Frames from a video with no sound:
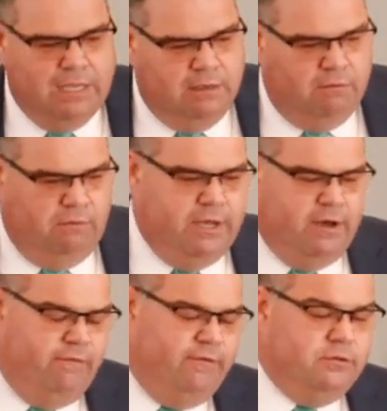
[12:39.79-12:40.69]
When we go
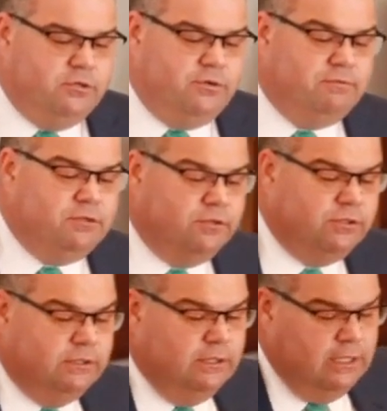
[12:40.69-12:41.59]
through the scriptures,
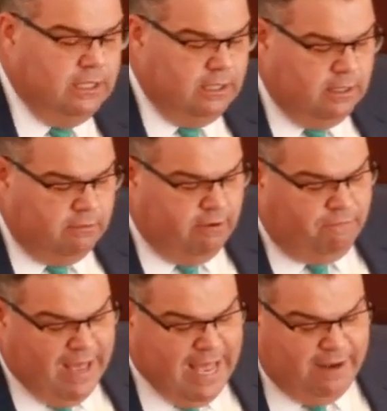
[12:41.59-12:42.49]
we
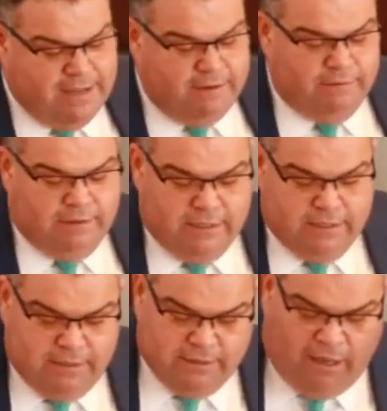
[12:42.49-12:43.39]
find that
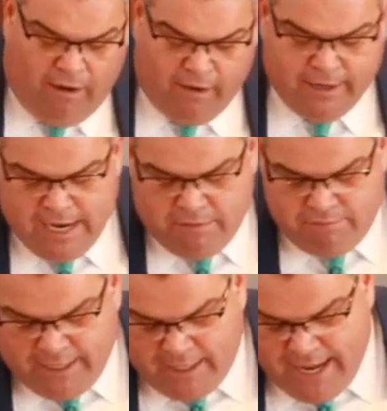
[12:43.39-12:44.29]
the ark had
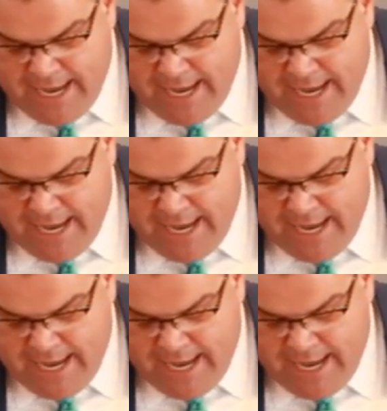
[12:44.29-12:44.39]
many names.